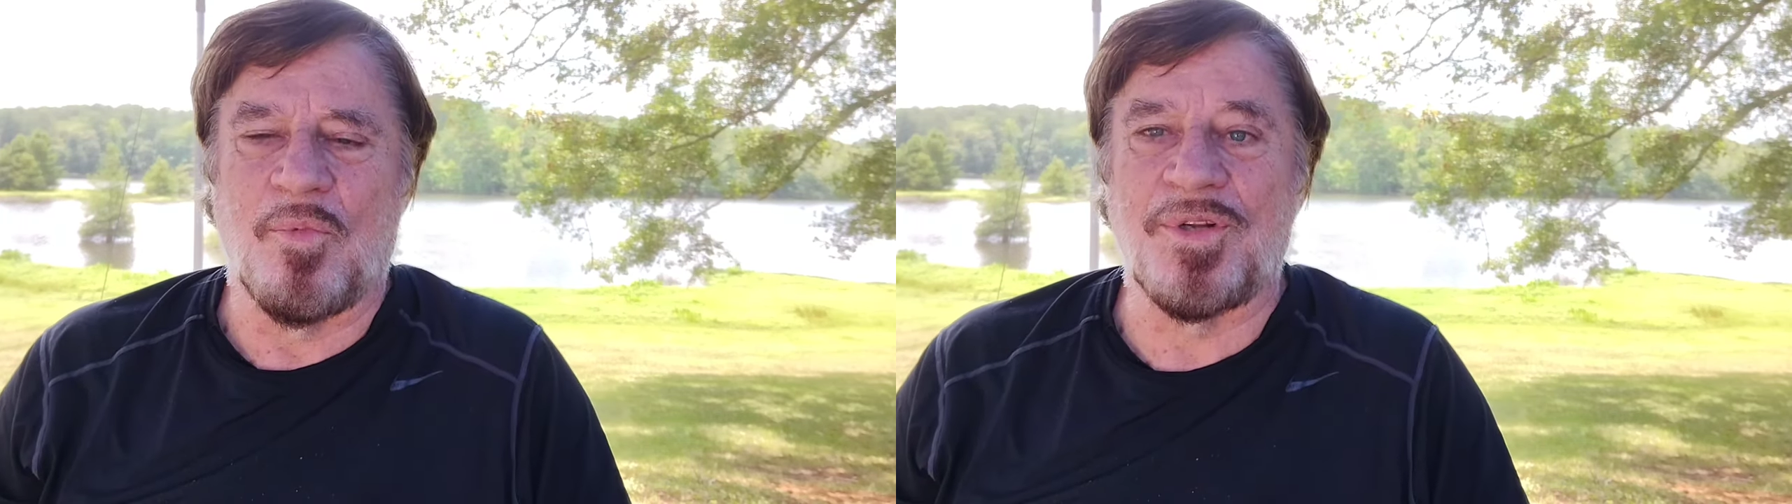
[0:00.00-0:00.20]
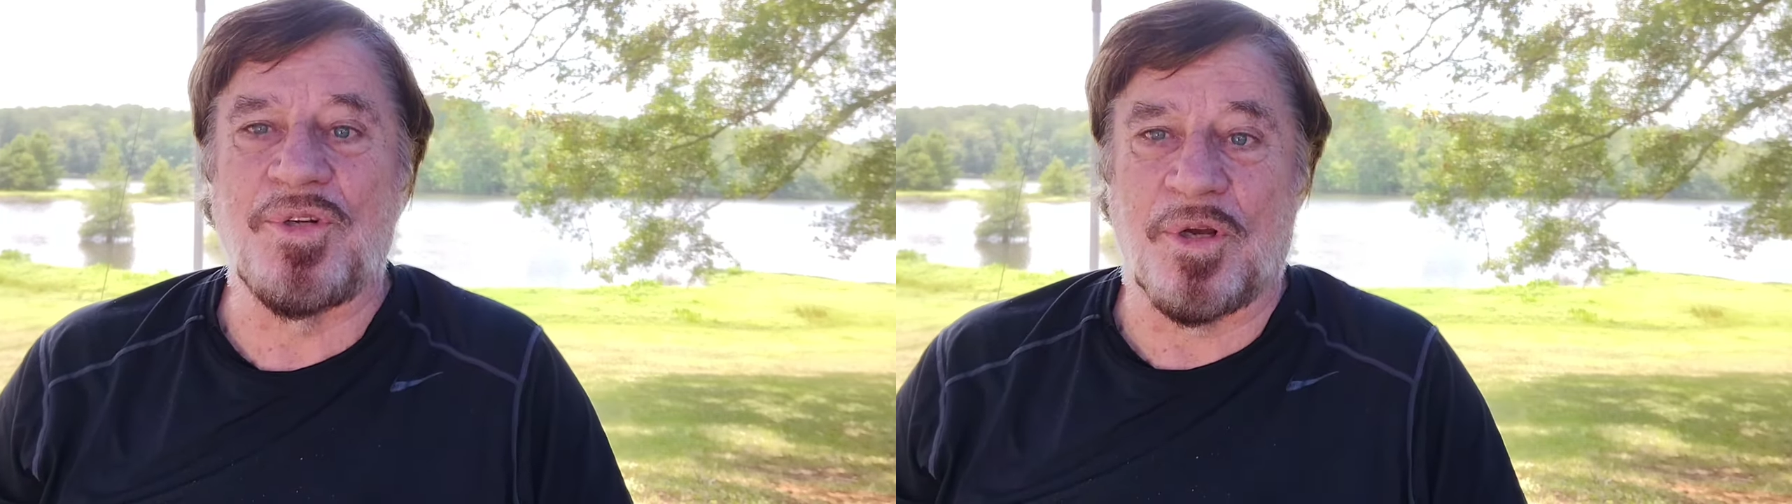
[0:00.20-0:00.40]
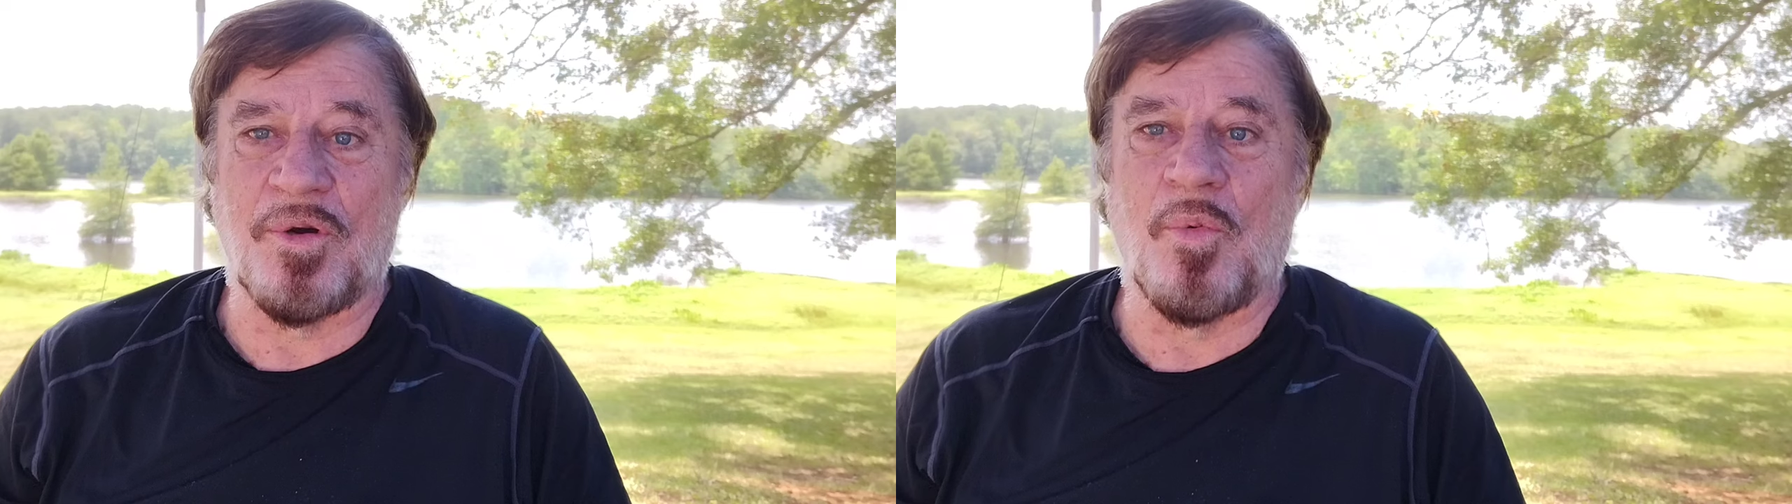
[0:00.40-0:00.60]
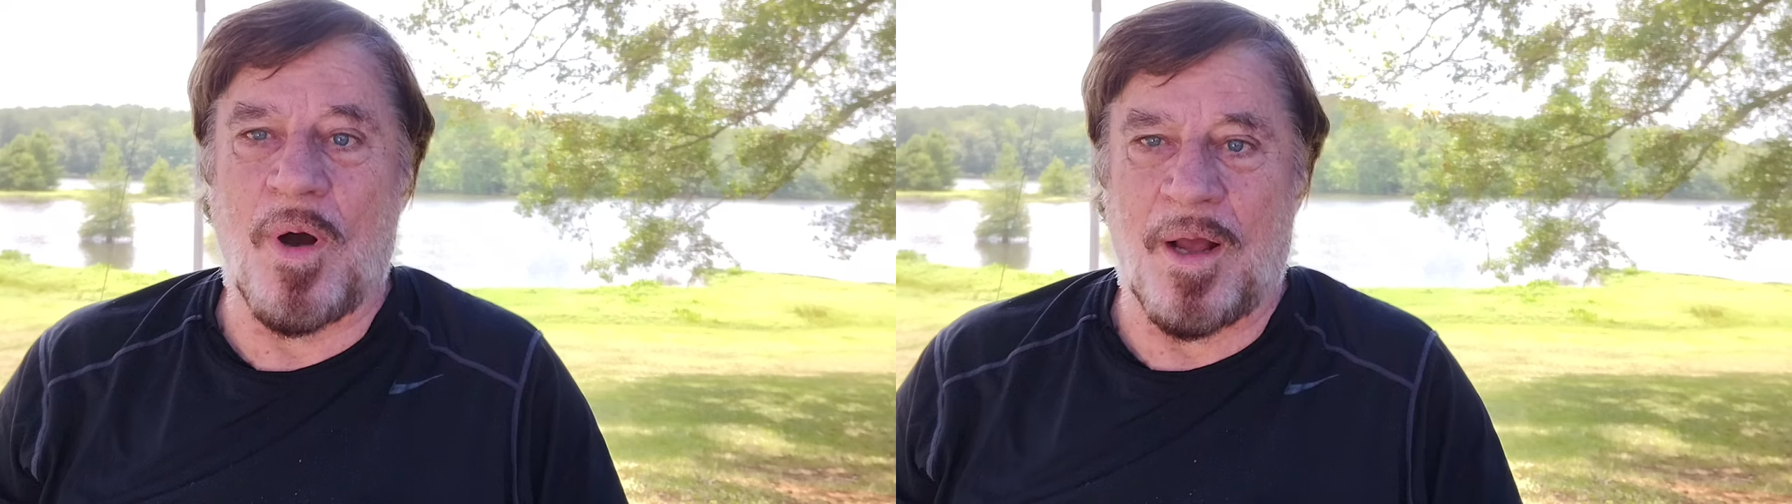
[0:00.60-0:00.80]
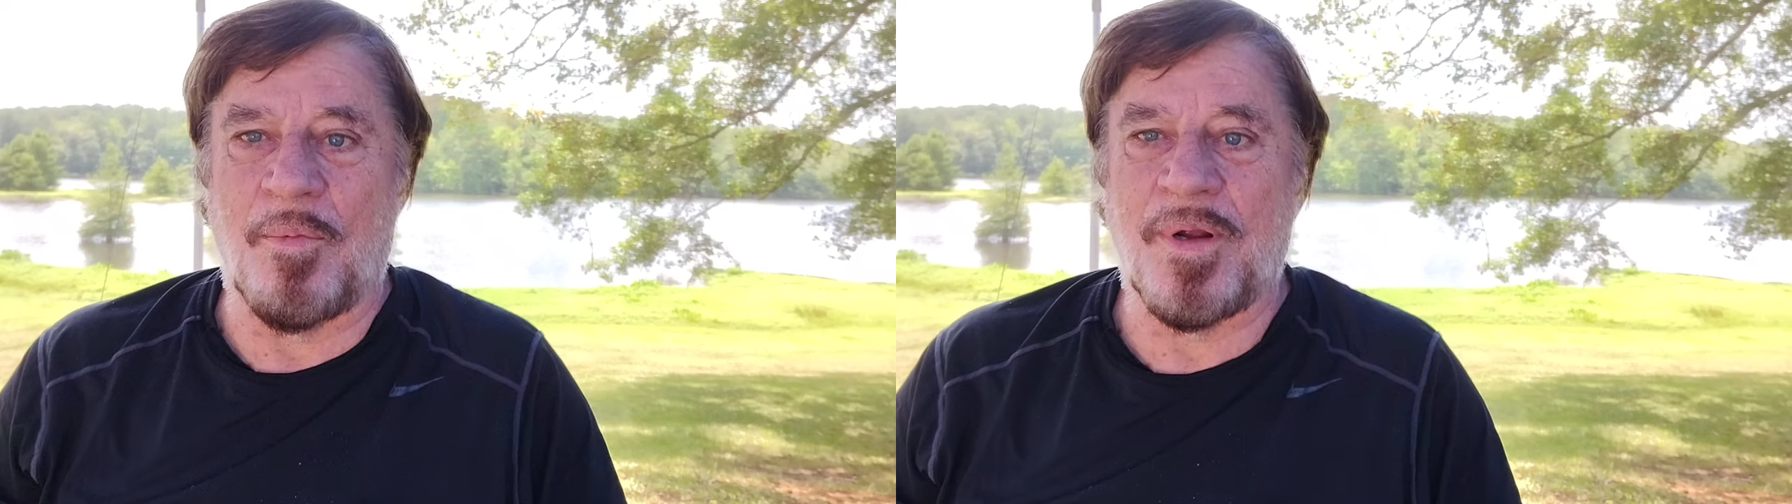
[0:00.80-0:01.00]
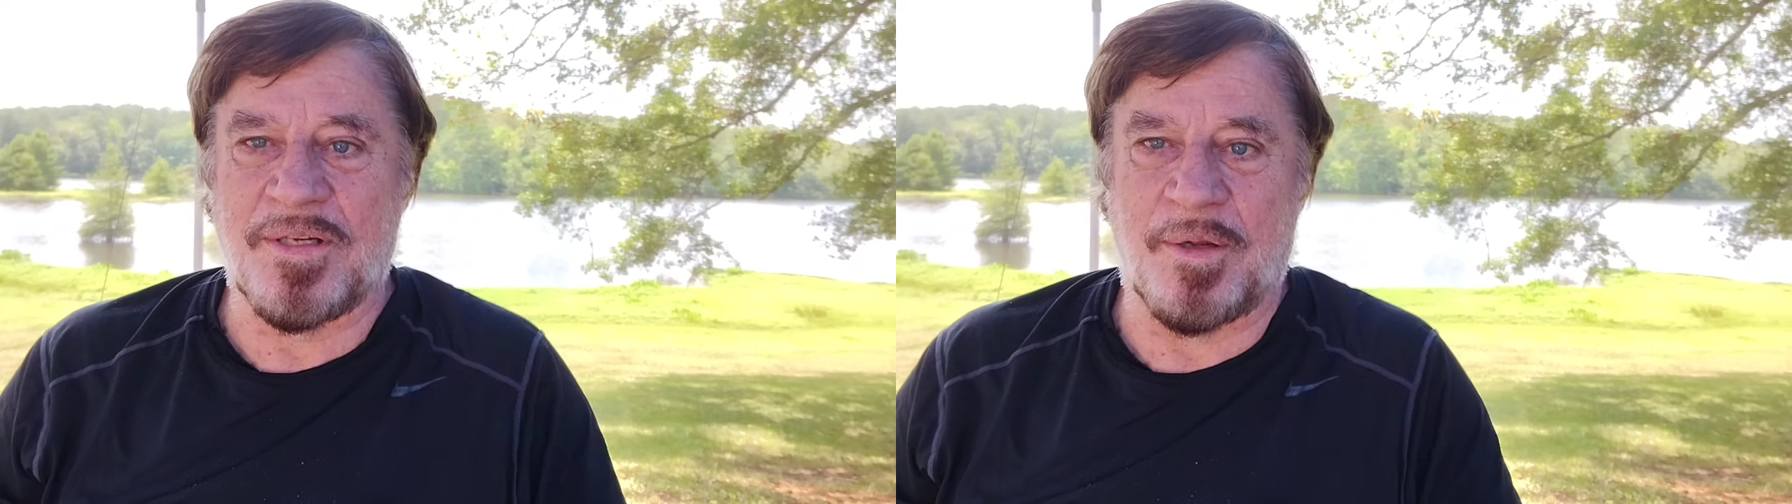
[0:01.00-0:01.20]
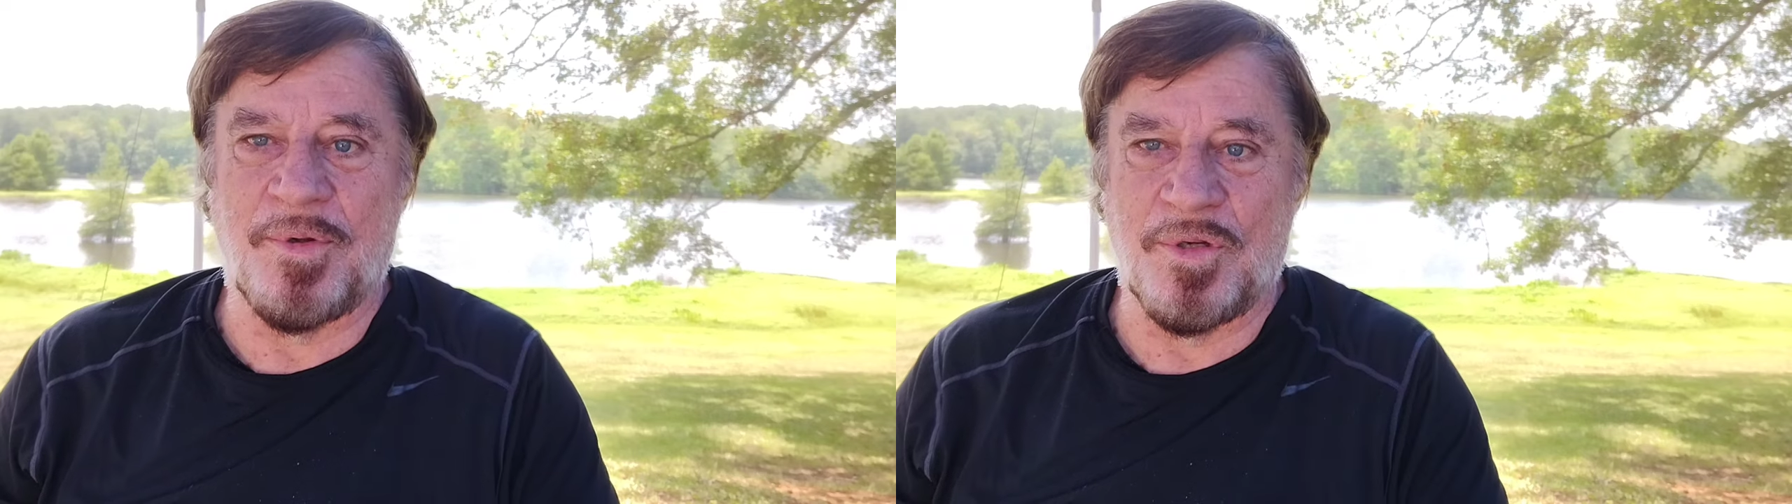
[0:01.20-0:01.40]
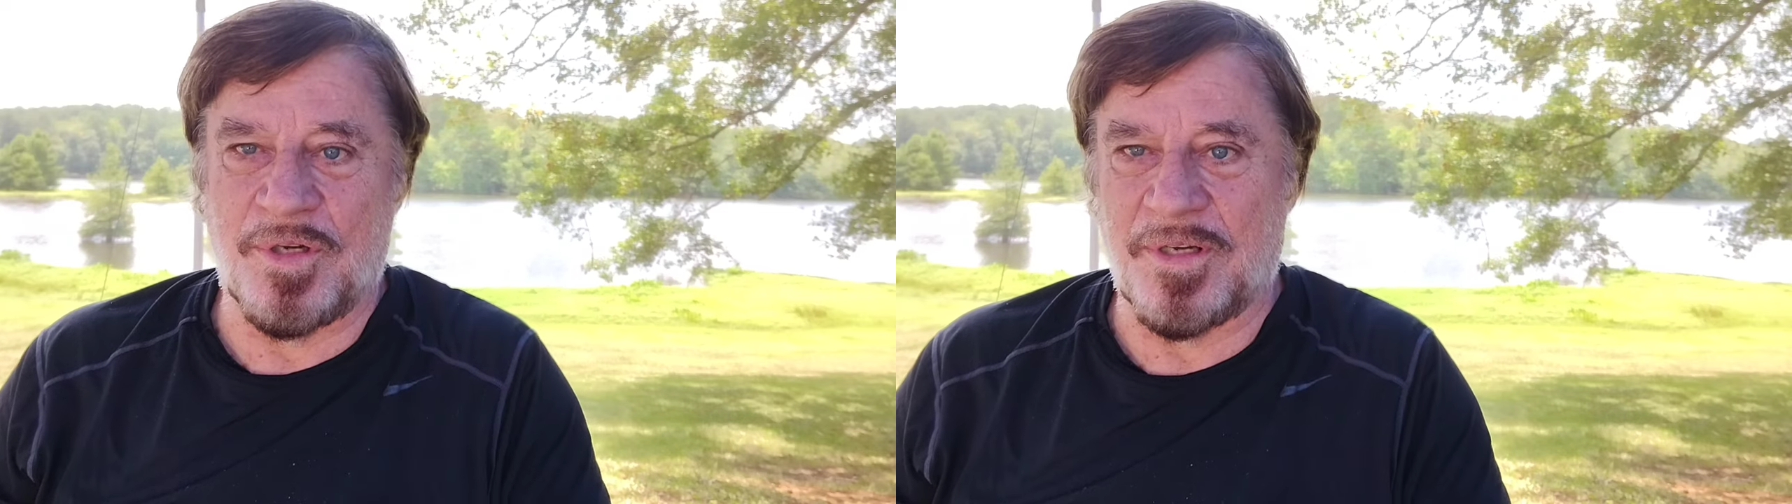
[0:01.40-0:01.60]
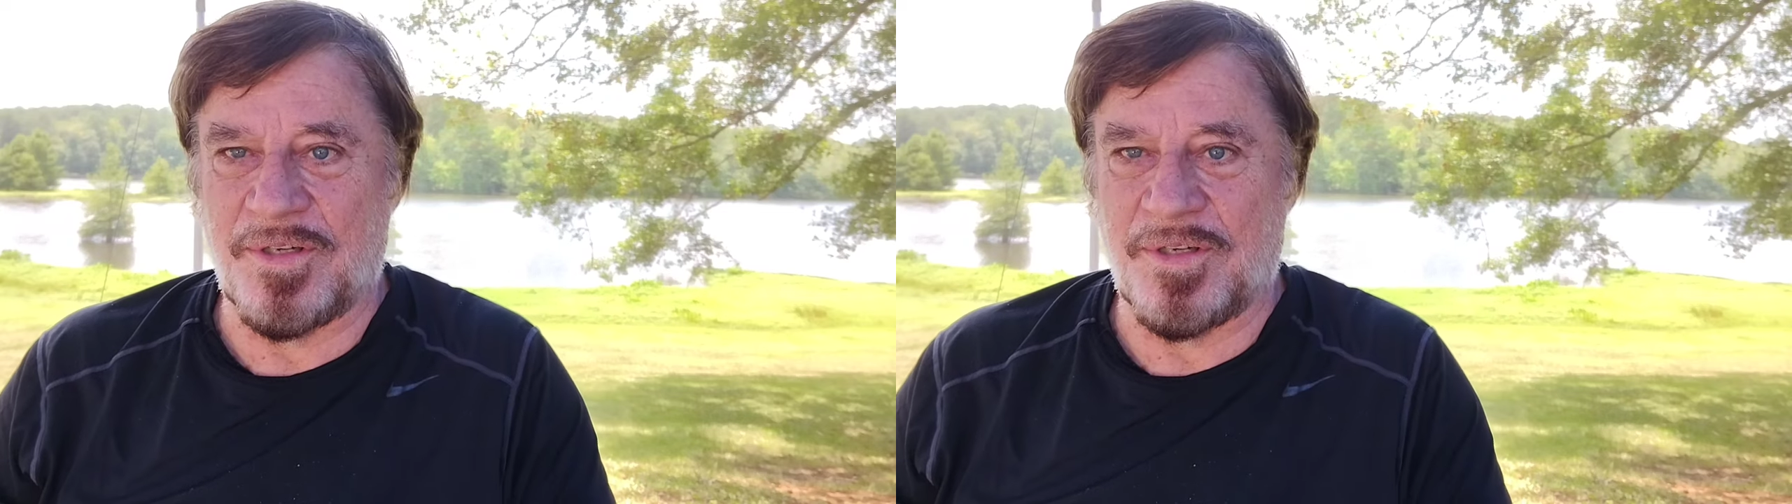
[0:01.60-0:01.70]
which took a while because I'm using